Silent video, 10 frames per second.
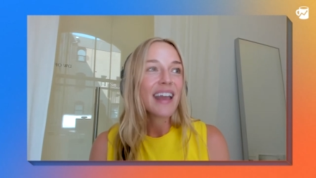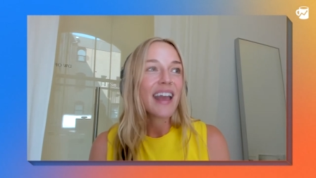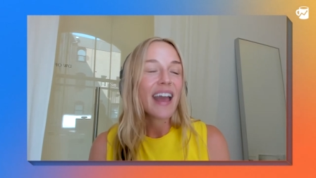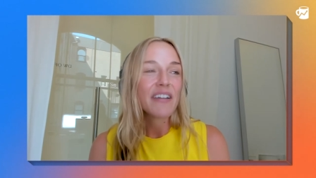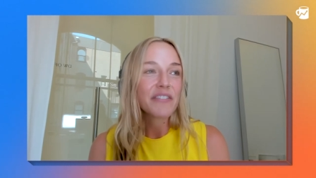
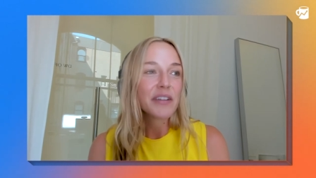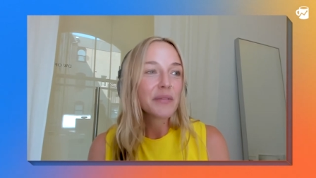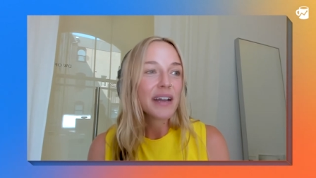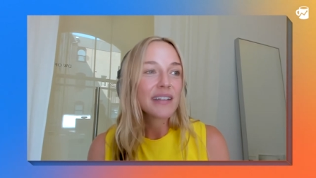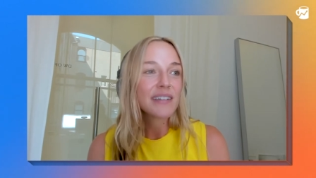
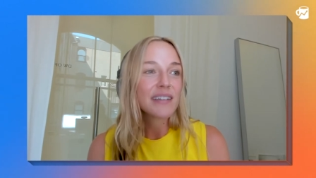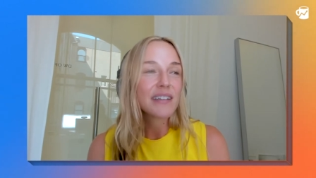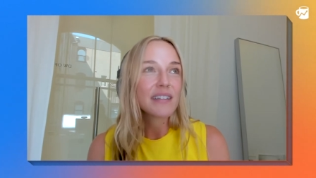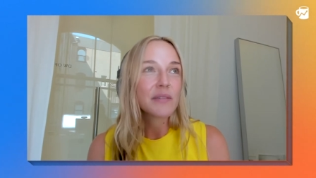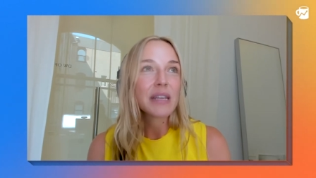everyone,
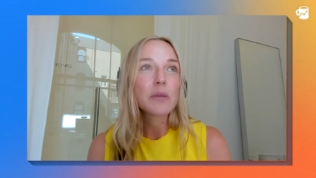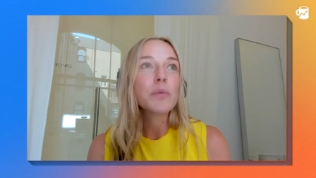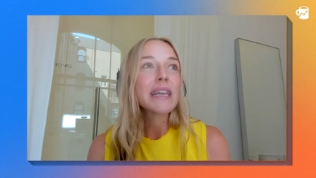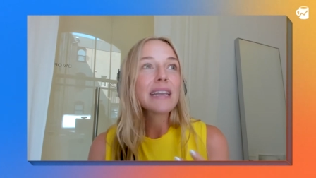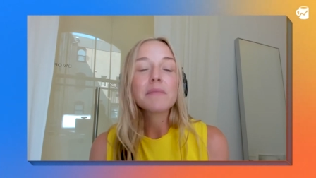we,
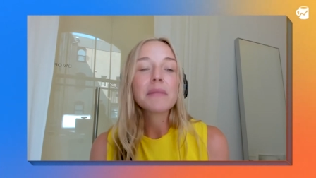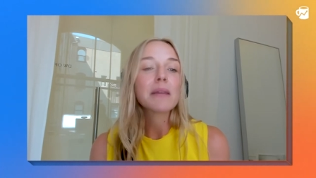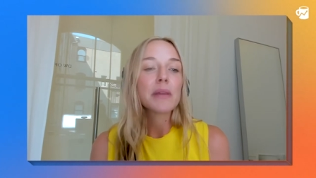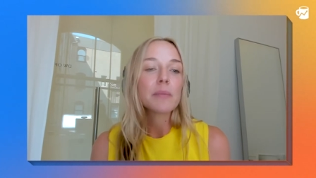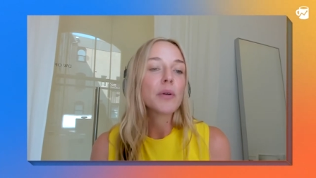we can
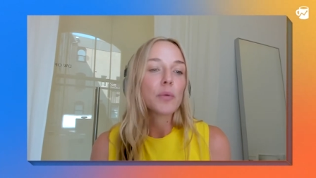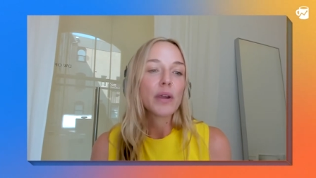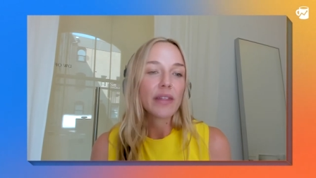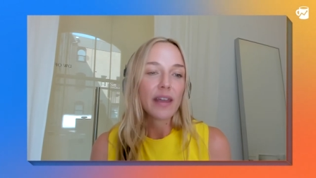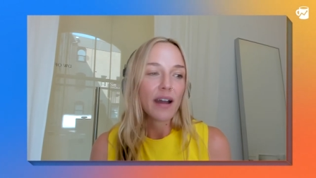meet people where
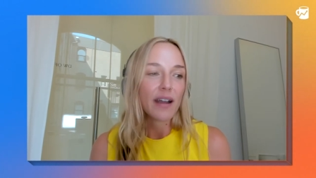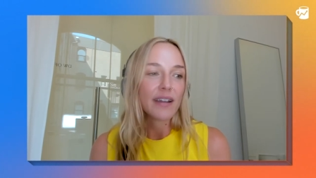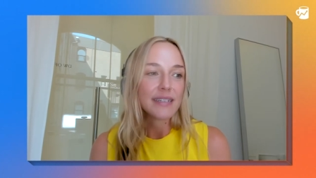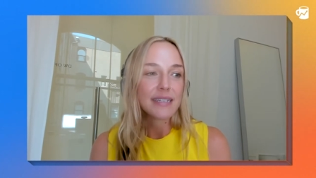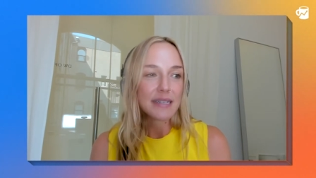they are.
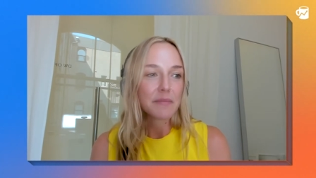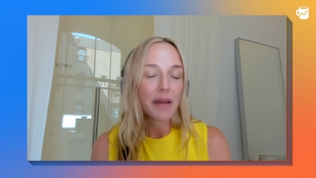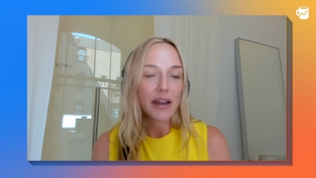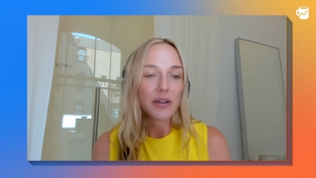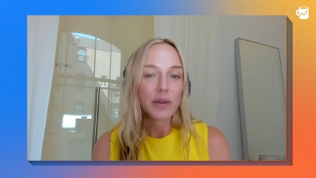It doesn't
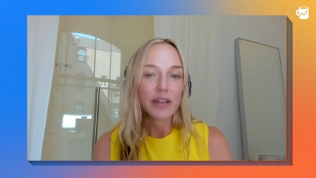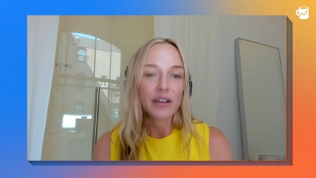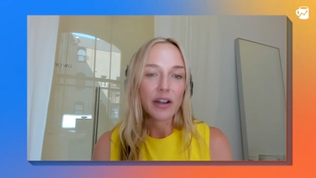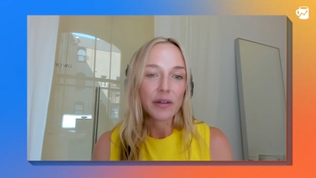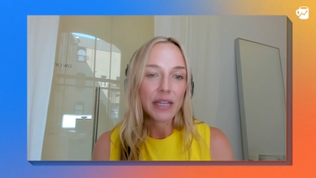matter what you're
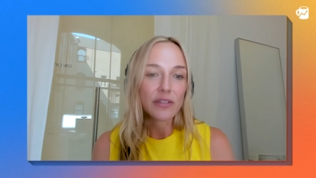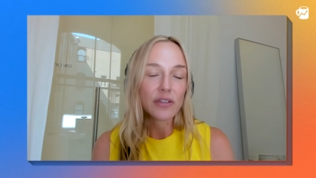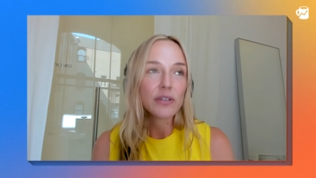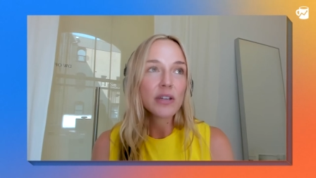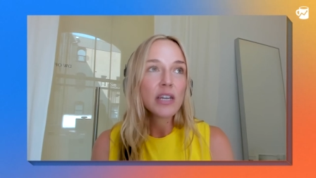going
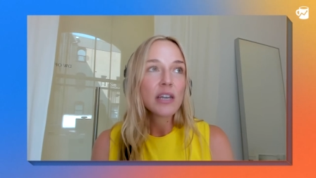through.